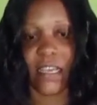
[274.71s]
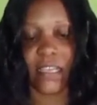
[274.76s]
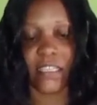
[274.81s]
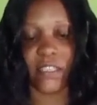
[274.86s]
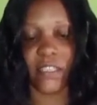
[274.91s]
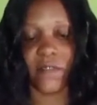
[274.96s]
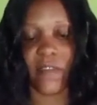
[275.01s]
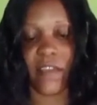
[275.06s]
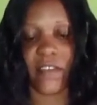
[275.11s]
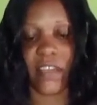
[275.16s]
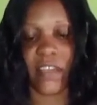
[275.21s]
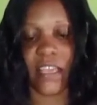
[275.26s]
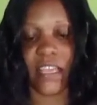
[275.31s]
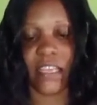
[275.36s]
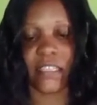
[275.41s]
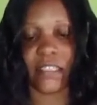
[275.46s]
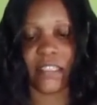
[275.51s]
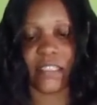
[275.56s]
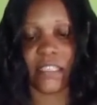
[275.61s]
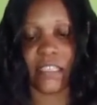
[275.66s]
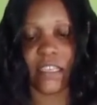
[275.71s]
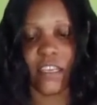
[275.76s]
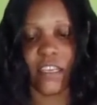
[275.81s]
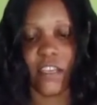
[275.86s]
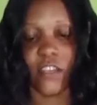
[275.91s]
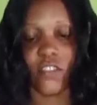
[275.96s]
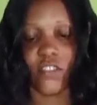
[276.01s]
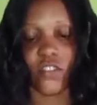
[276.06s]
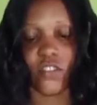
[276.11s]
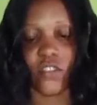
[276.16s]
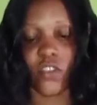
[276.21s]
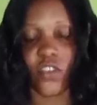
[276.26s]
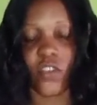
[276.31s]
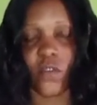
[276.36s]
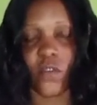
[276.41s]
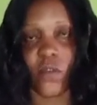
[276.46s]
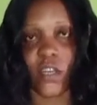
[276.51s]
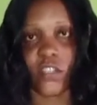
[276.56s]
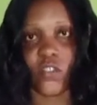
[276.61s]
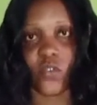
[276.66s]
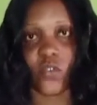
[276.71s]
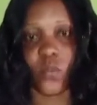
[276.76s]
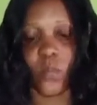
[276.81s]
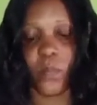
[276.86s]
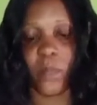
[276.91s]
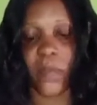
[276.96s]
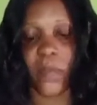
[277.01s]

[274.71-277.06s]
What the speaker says: It's very easy. So you want to